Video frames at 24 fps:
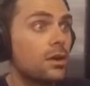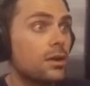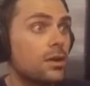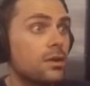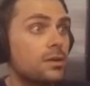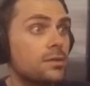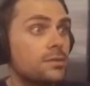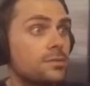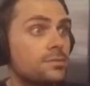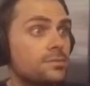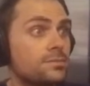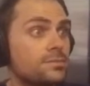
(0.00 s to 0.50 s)

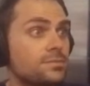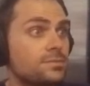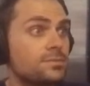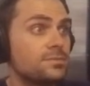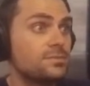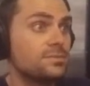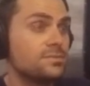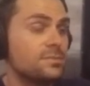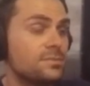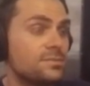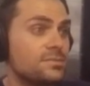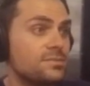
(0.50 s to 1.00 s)
got a little
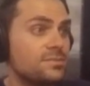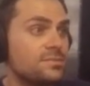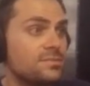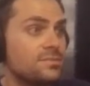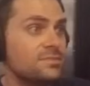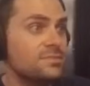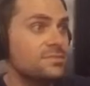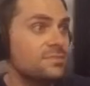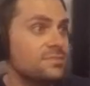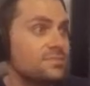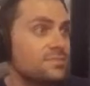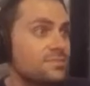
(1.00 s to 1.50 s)
less than
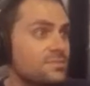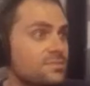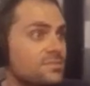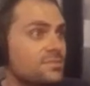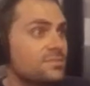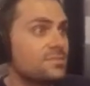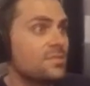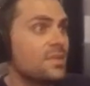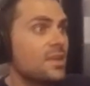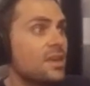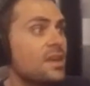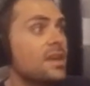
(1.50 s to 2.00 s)
a year.
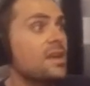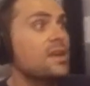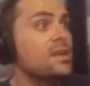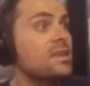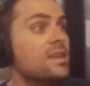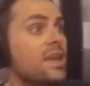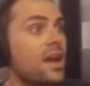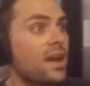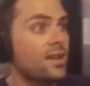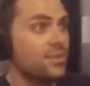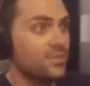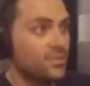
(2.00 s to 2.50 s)

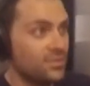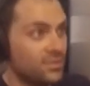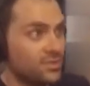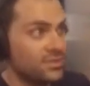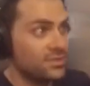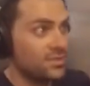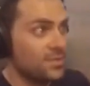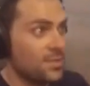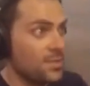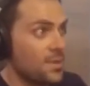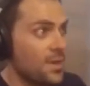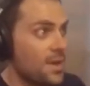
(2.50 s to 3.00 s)
Yes.
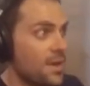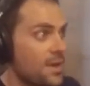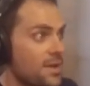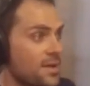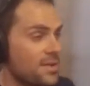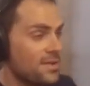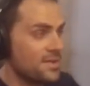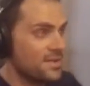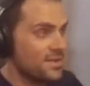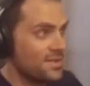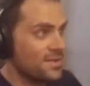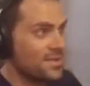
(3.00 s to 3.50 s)
Left to
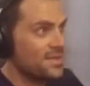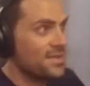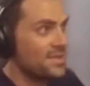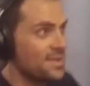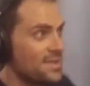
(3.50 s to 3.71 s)
go.